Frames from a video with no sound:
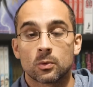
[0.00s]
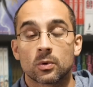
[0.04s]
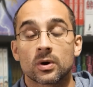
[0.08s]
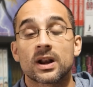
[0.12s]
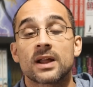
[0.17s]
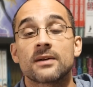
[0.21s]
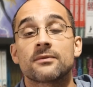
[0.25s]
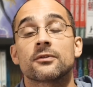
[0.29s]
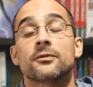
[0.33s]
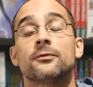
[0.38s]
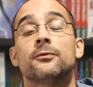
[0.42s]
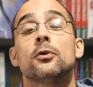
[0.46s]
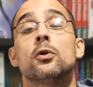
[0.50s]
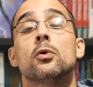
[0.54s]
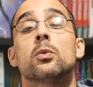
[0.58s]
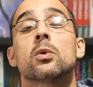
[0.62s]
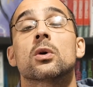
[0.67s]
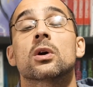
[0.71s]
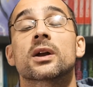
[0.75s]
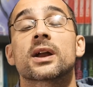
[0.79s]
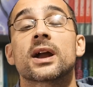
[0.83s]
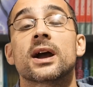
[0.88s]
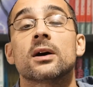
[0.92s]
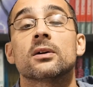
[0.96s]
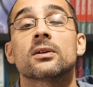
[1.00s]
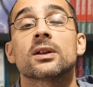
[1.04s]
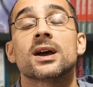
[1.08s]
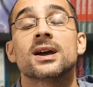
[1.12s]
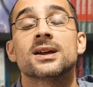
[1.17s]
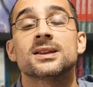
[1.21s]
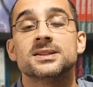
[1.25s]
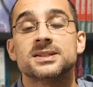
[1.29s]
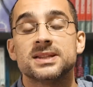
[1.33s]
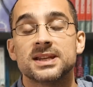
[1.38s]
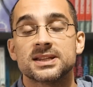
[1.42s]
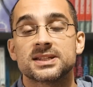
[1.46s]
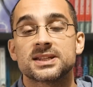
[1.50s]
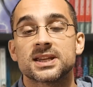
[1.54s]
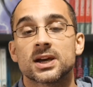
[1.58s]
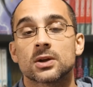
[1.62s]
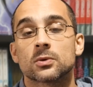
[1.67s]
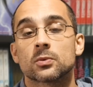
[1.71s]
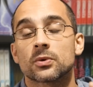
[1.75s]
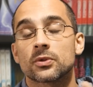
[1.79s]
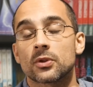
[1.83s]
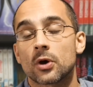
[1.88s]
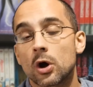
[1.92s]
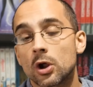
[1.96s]
We're gonna have the full workout
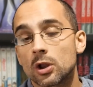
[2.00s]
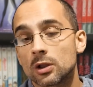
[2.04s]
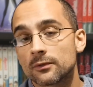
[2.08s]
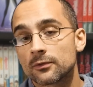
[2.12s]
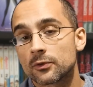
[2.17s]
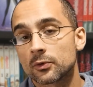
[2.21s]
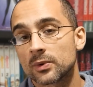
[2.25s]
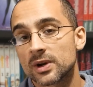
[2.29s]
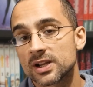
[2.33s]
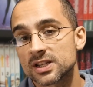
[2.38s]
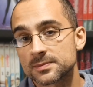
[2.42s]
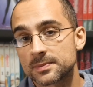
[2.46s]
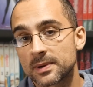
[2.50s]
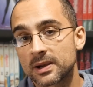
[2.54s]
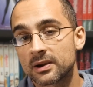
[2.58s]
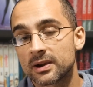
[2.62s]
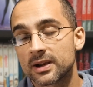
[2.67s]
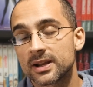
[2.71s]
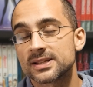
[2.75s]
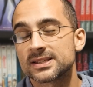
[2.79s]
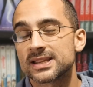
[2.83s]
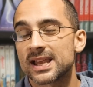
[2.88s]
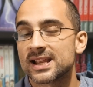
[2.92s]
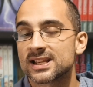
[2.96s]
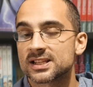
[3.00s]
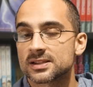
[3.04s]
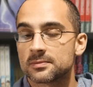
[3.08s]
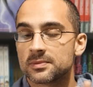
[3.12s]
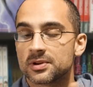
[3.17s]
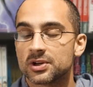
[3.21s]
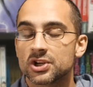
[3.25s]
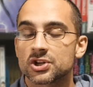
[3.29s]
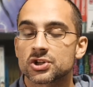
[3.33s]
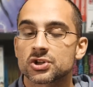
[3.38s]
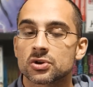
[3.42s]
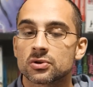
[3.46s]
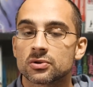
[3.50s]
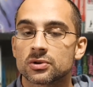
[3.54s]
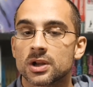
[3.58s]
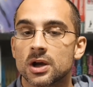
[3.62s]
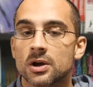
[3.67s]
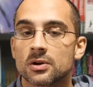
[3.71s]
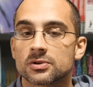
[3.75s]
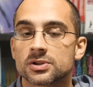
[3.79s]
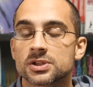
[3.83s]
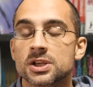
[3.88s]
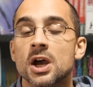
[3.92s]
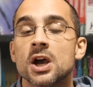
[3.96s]
detailed with all of the rest periods and some additional
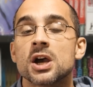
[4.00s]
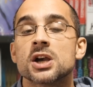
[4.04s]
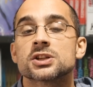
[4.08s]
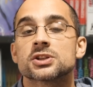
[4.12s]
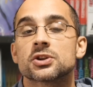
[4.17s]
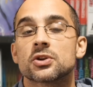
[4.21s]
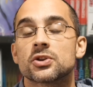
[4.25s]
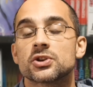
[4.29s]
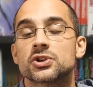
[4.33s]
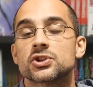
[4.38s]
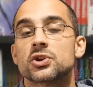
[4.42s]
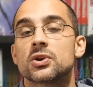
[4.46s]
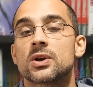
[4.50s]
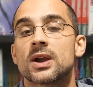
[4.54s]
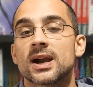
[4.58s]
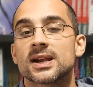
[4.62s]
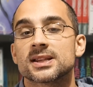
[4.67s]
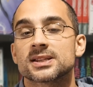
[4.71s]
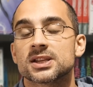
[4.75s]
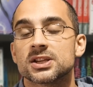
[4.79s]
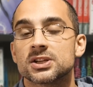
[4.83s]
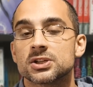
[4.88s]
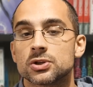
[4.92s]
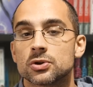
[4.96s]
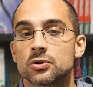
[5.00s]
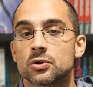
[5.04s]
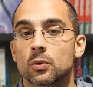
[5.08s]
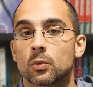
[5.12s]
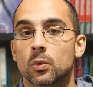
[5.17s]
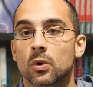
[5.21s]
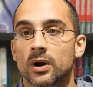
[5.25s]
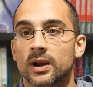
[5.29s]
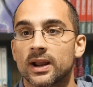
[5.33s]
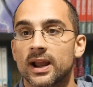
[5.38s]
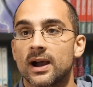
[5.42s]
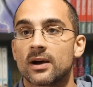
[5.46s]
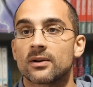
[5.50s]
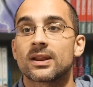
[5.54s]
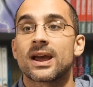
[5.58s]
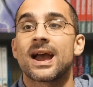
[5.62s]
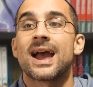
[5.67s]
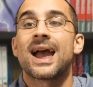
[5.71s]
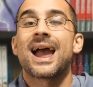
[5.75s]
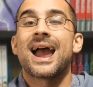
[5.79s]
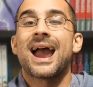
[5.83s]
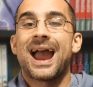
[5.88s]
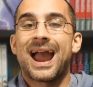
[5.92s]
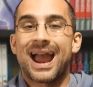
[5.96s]
notes so that you guys can do the workout
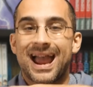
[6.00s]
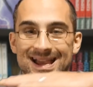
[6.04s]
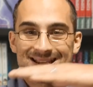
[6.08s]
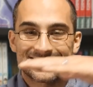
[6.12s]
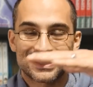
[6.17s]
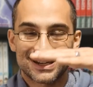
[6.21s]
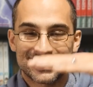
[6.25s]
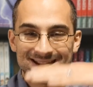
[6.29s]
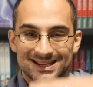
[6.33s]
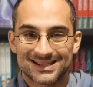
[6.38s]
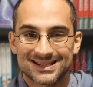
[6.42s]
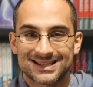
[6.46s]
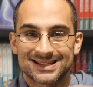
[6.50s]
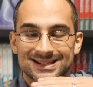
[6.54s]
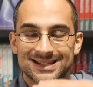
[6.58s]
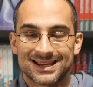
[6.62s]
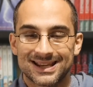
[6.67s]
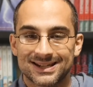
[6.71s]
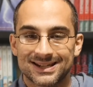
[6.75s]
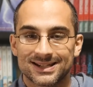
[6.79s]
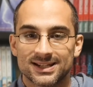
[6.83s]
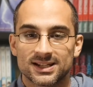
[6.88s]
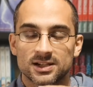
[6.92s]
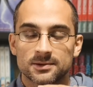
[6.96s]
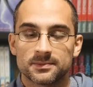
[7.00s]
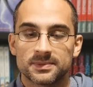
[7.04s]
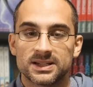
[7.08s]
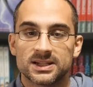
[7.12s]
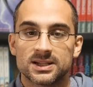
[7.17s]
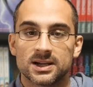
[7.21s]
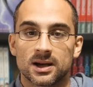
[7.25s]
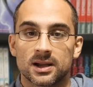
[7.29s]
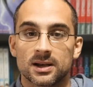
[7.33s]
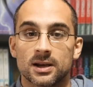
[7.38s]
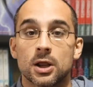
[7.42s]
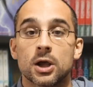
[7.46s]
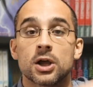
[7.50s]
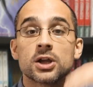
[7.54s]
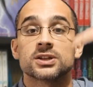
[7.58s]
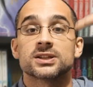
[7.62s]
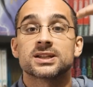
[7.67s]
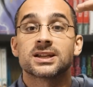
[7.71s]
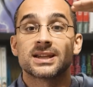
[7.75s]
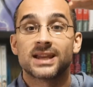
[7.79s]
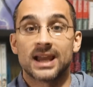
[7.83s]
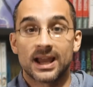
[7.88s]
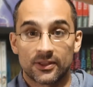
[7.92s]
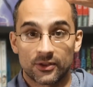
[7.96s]
as it is intended to be done
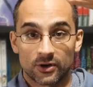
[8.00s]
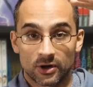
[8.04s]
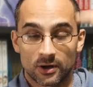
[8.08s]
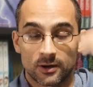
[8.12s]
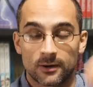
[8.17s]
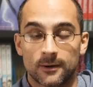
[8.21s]
together.